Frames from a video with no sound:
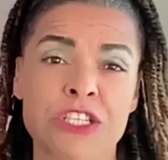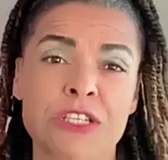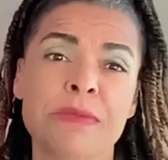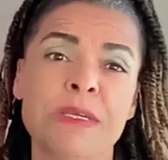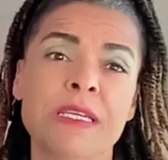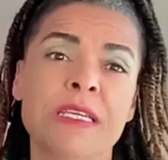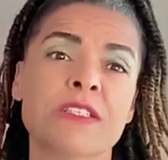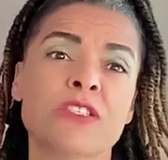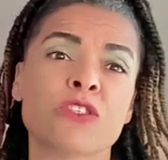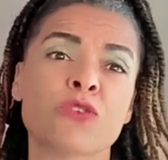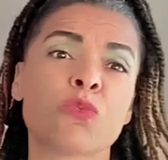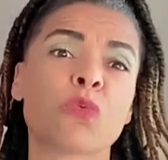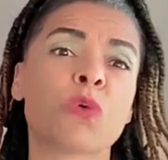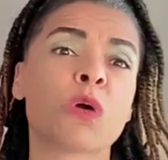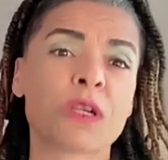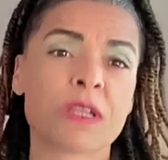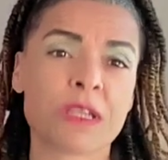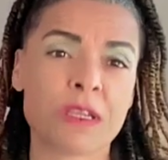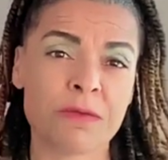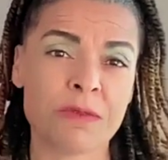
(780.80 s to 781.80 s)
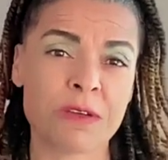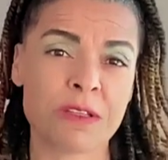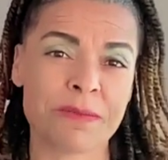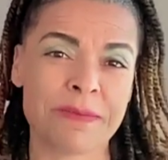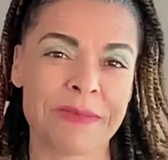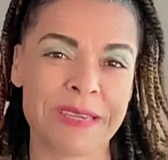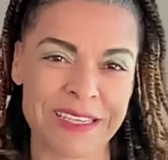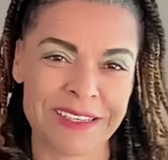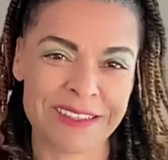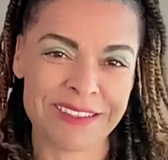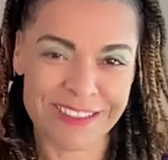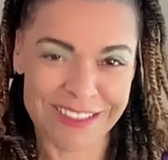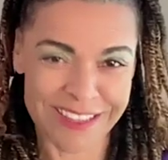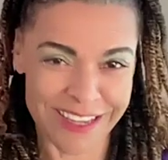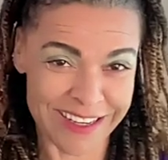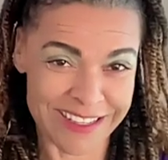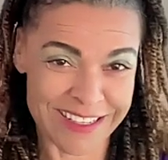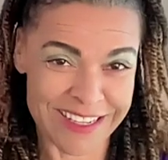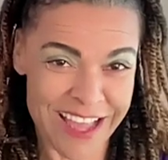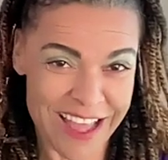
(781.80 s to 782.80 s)
She begins working with me,
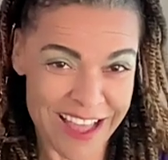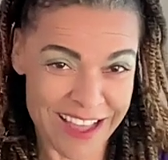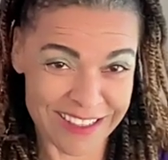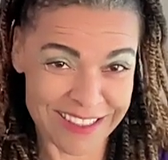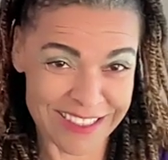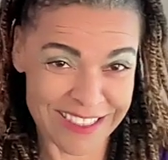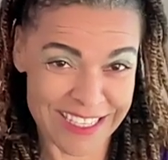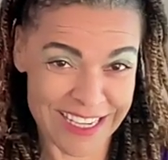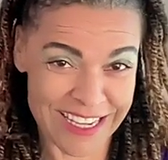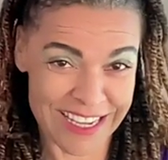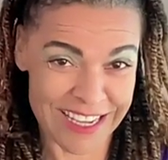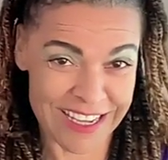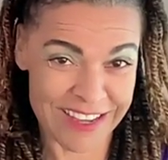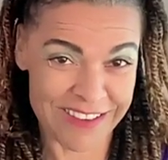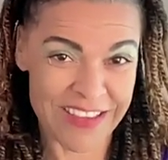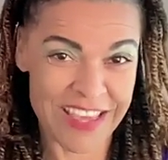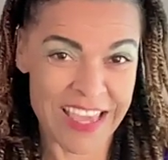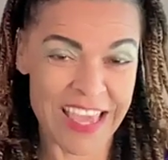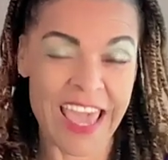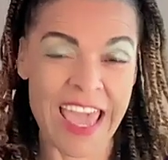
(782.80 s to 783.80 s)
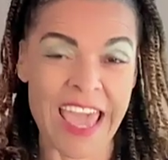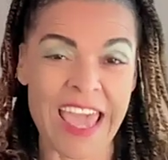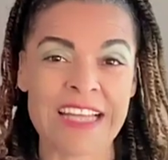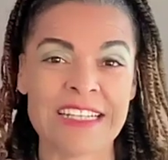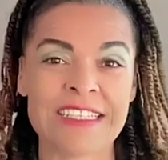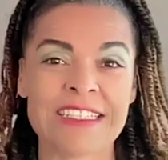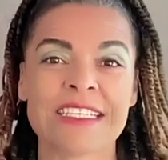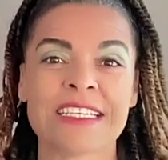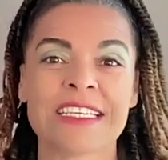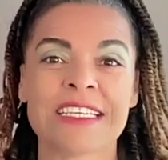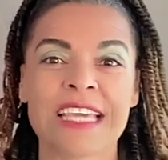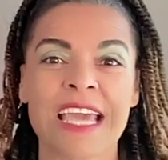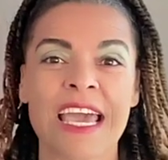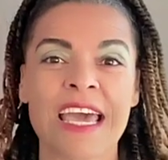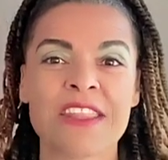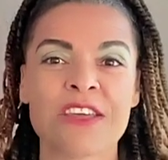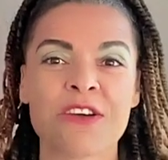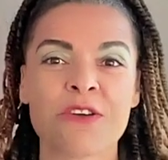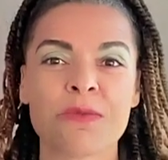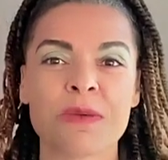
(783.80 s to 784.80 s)
Tonya Octave, and
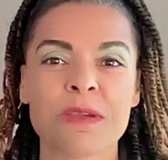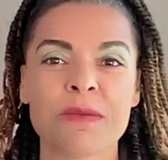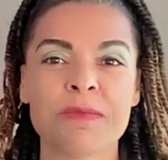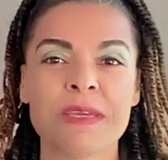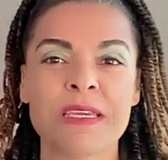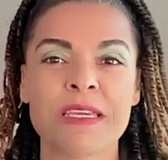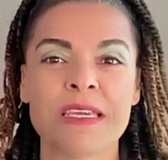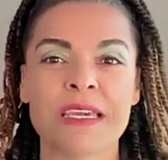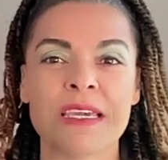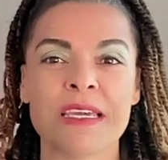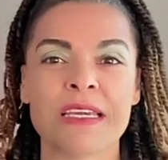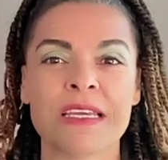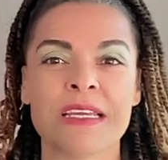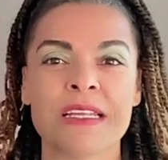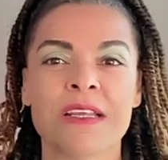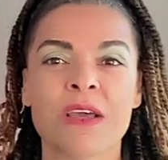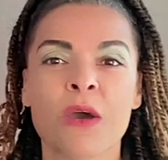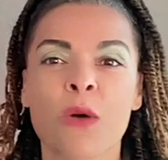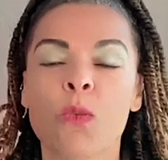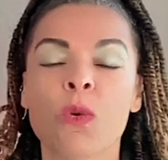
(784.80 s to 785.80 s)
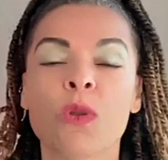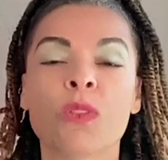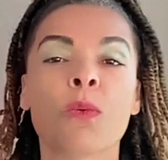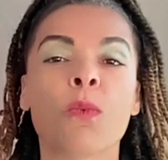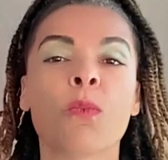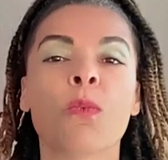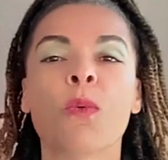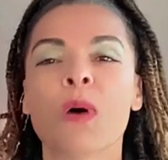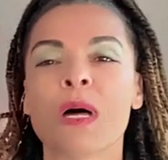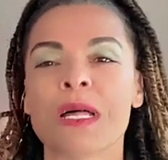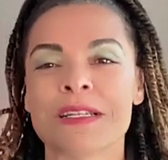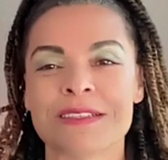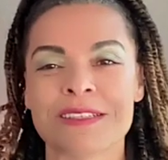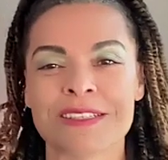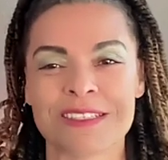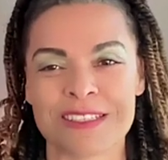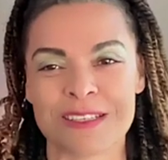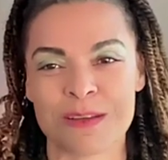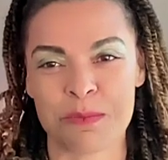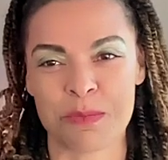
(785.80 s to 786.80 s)
together we begin with one
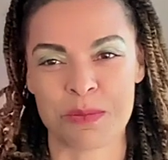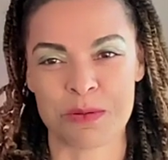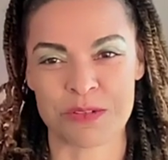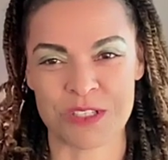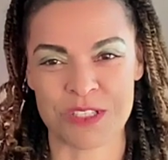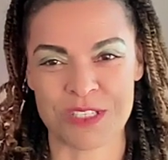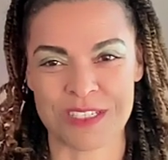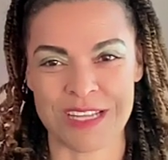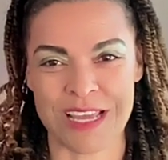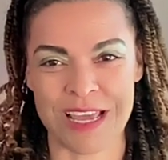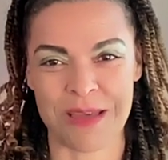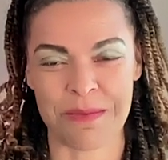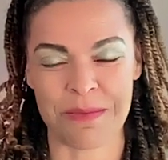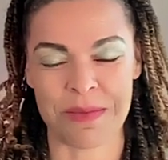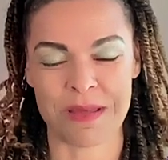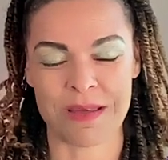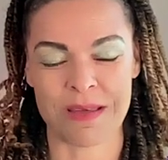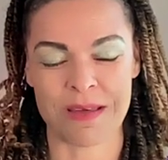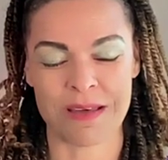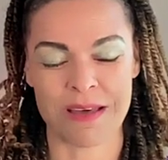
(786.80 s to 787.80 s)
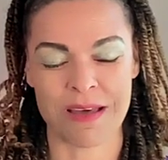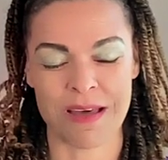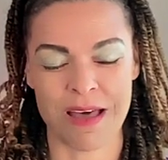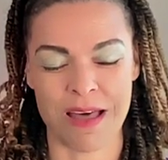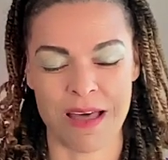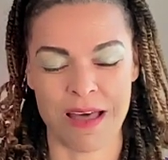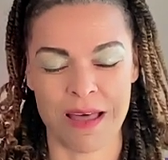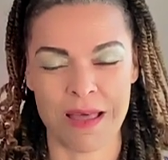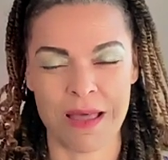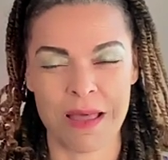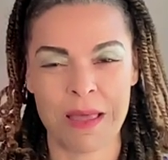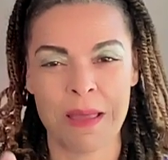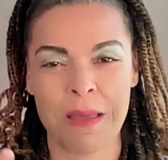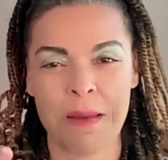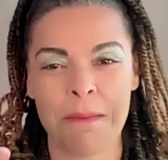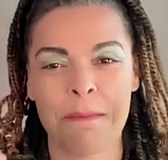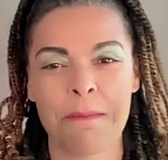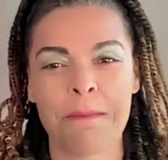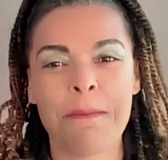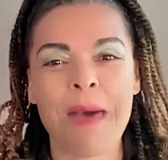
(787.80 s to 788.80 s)
simple step,
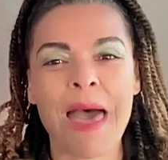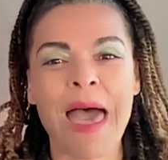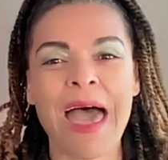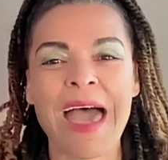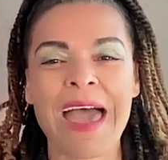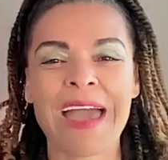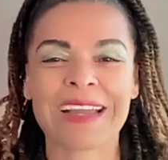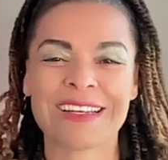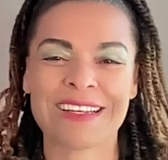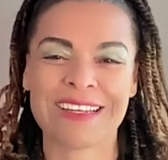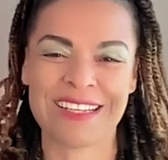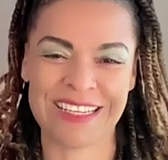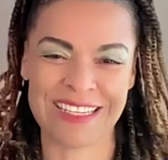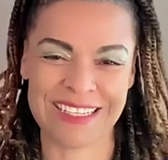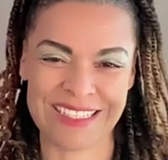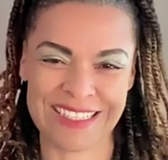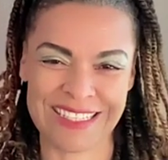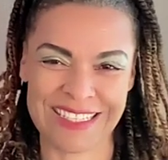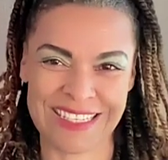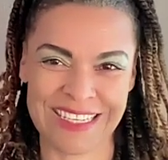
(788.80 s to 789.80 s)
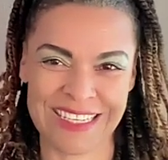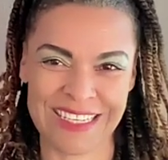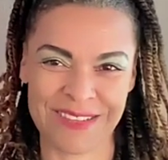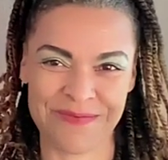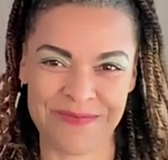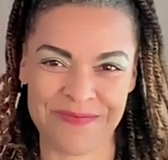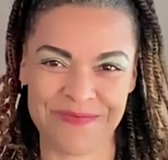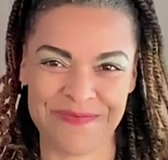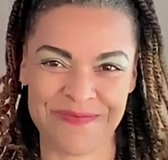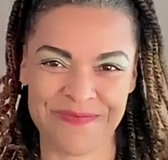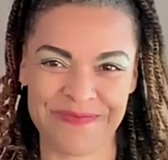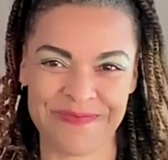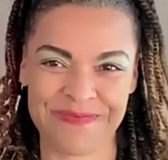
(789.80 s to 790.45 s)
magnesium.